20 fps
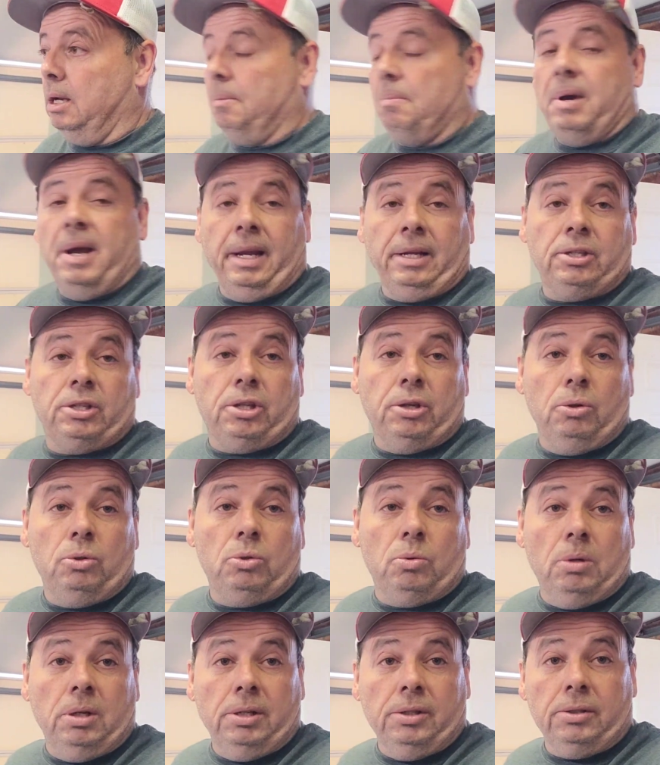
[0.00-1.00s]
My
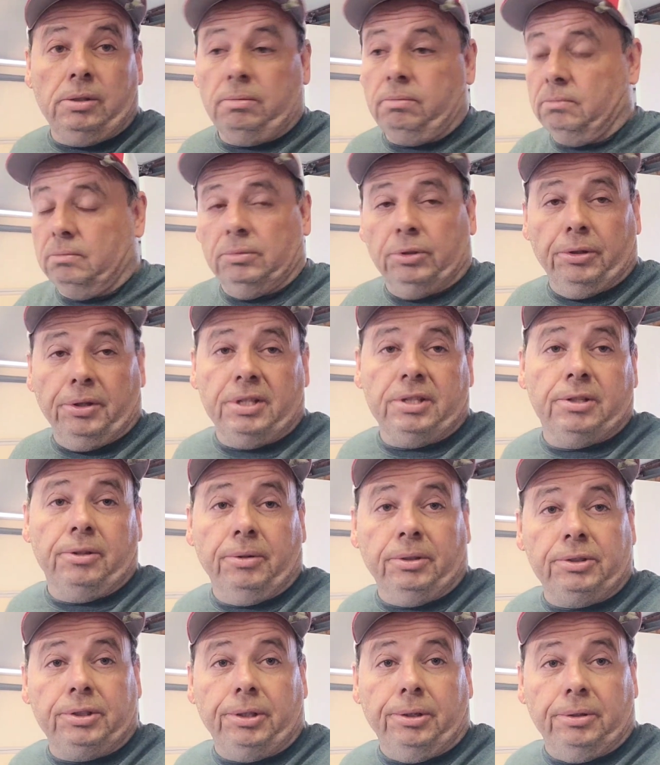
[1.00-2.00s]
excuse was, there is
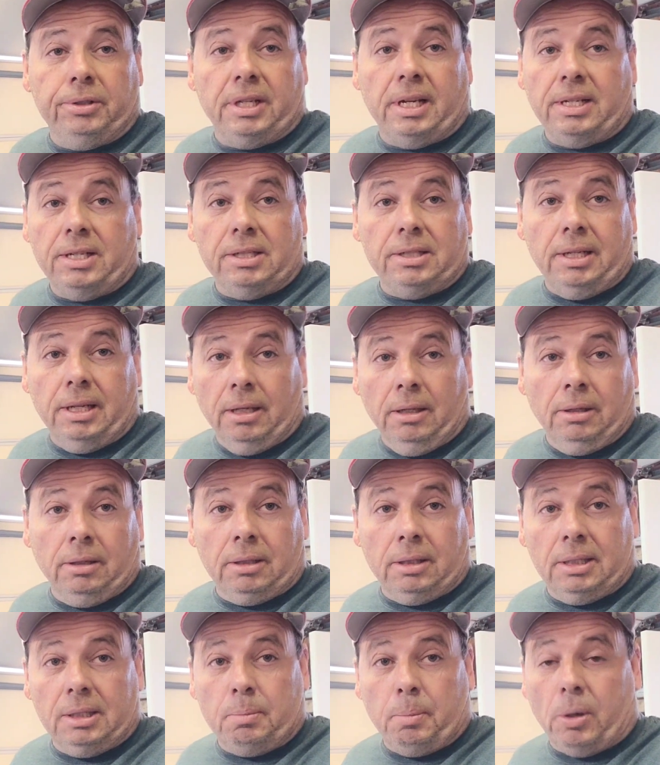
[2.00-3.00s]
no excuse. I just didn't look
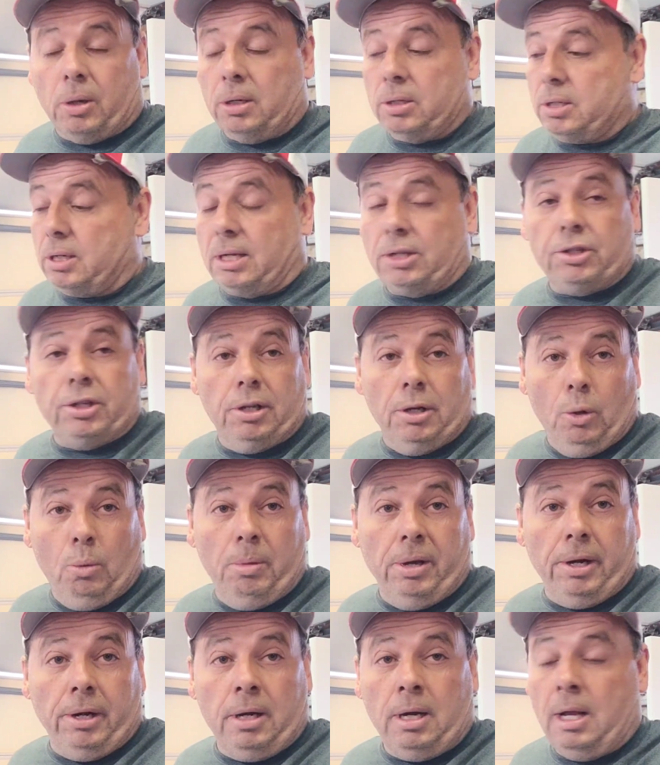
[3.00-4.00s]
at these parts. I should know
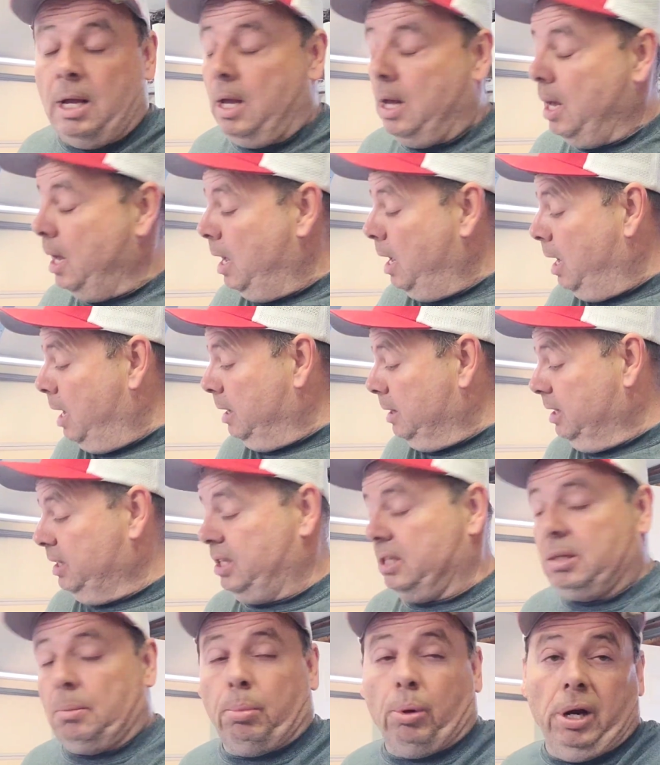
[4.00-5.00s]
better.
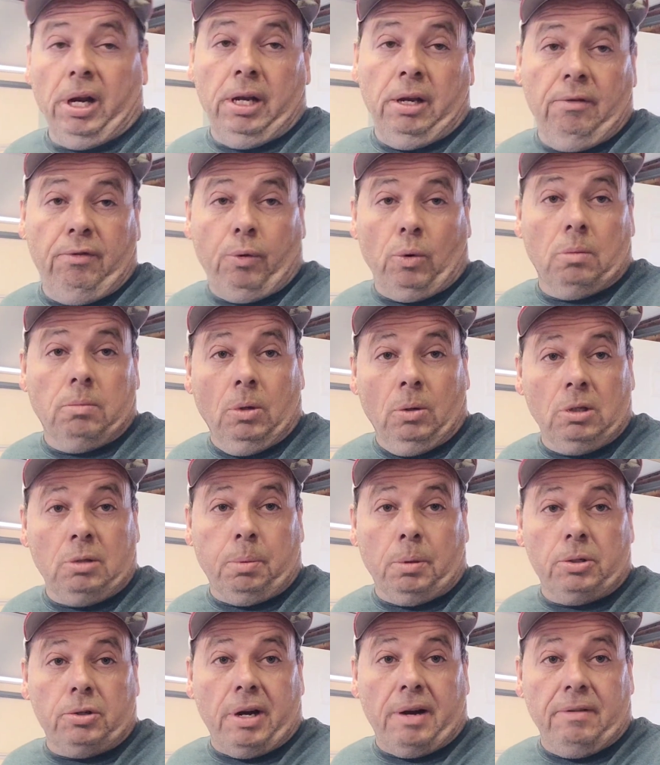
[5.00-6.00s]
This is a brand new Ford
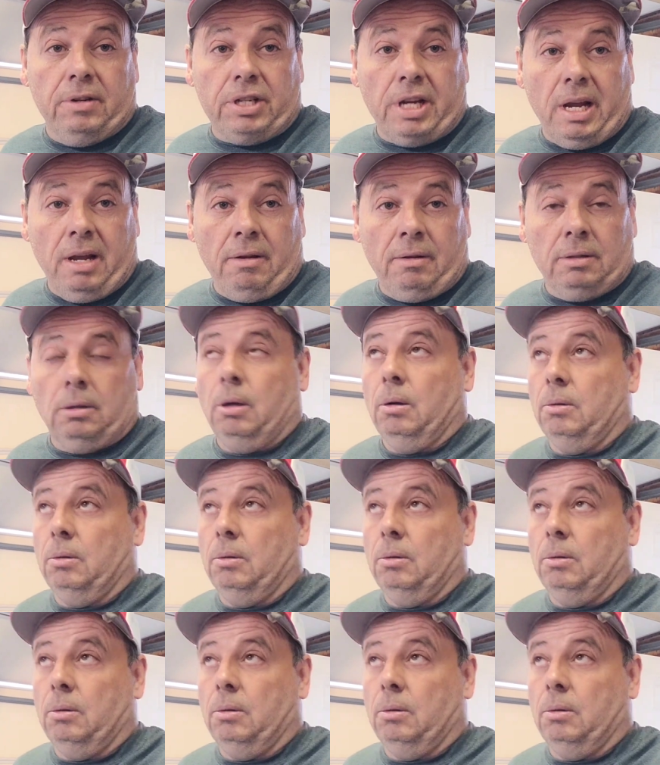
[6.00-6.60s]
Motorsport drive shaft.